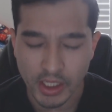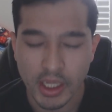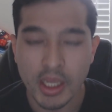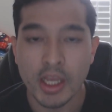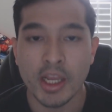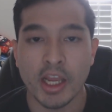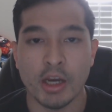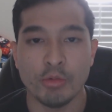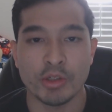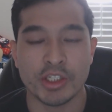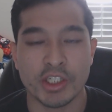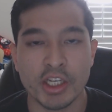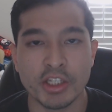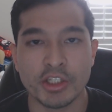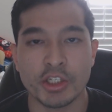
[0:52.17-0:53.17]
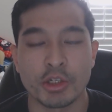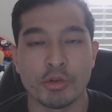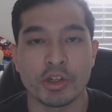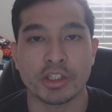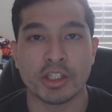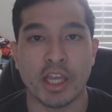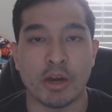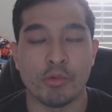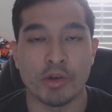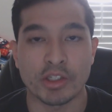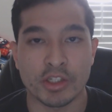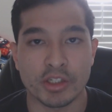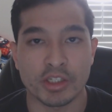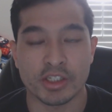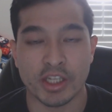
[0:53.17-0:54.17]
And we see to it that
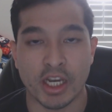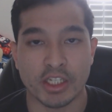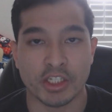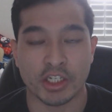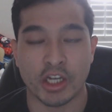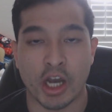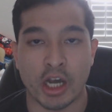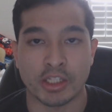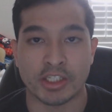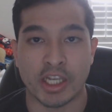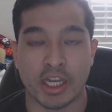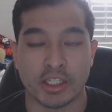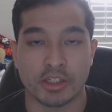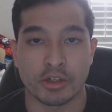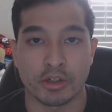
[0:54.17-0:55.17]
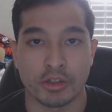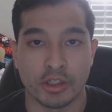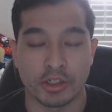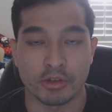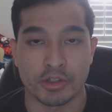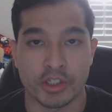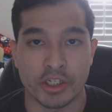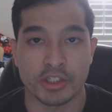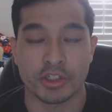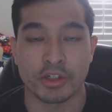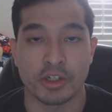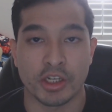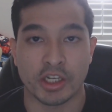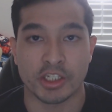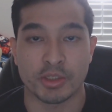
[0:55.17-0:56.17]
Winter decides to contact her little
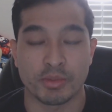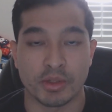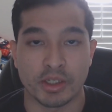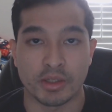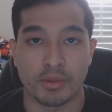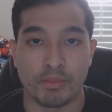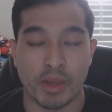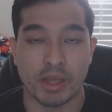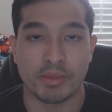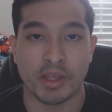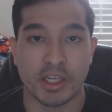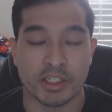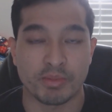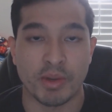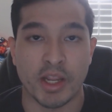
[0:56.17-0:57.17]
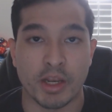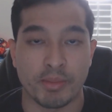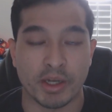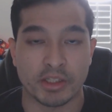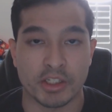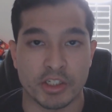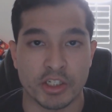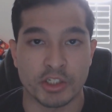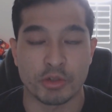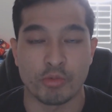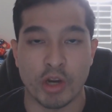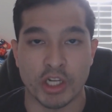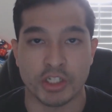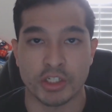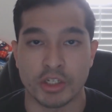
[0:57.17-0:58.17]
sister and maybe explain about the
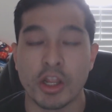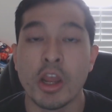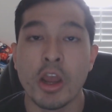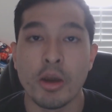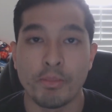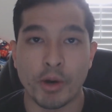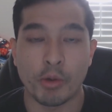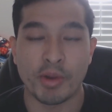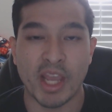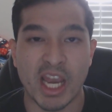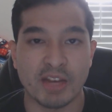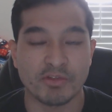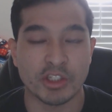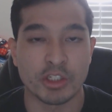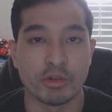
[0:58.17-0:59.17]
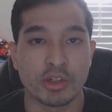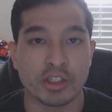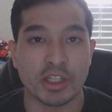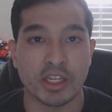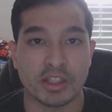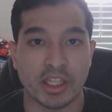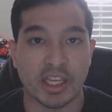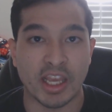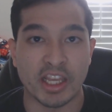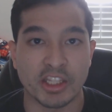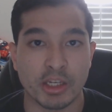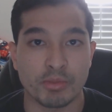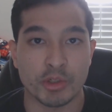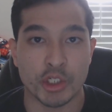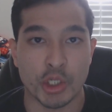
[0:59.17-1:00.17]
situation. But we have to it that they end
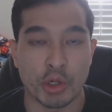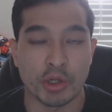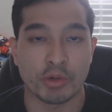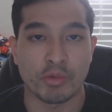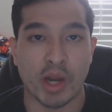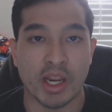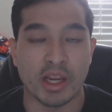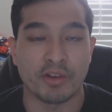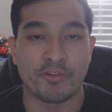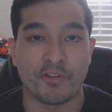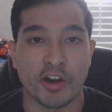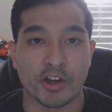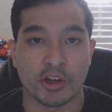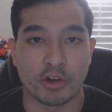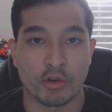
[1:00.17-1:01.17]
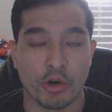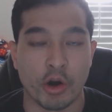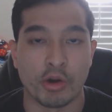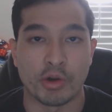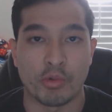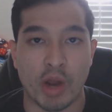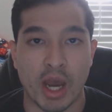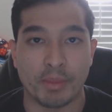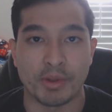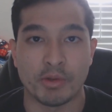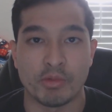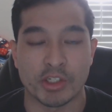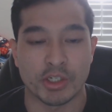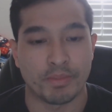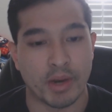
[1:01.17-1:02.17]
up showing right in front of Crow and Robin,
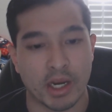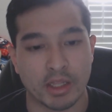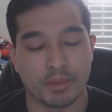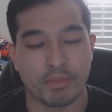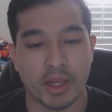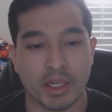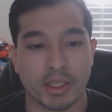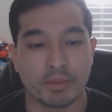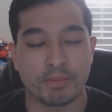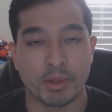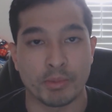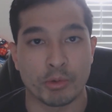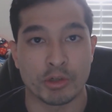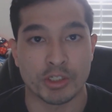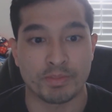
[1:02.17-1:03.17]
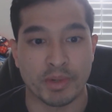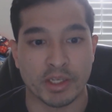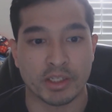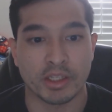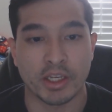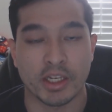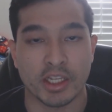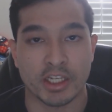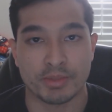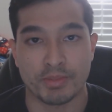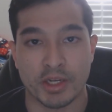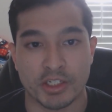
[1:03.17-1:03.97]
which apparently many people were speculating, especially